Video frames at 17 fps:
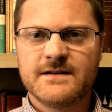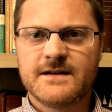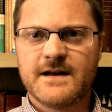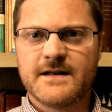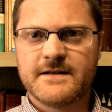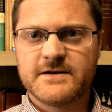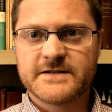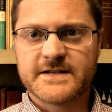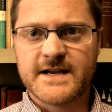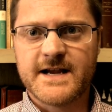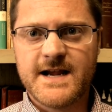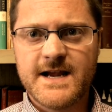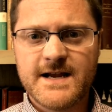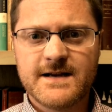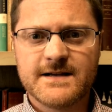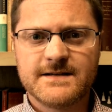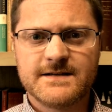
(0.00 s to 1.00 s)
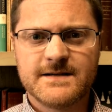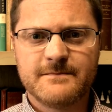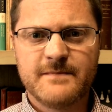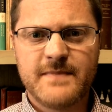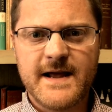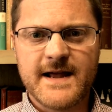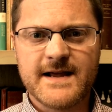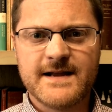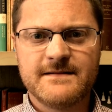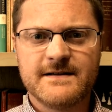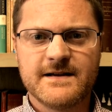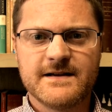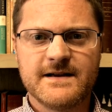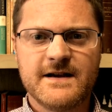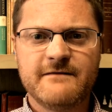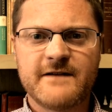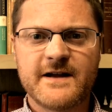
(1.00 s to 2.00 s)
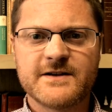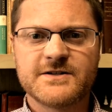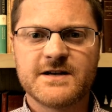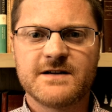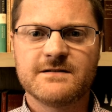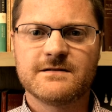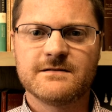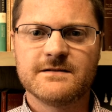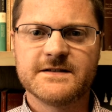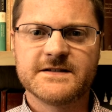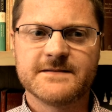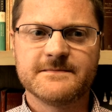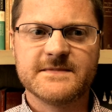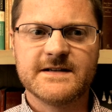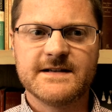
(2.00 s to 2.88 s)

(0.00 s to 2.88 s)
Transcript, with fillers: Now, there's a heated debate in evangelicalism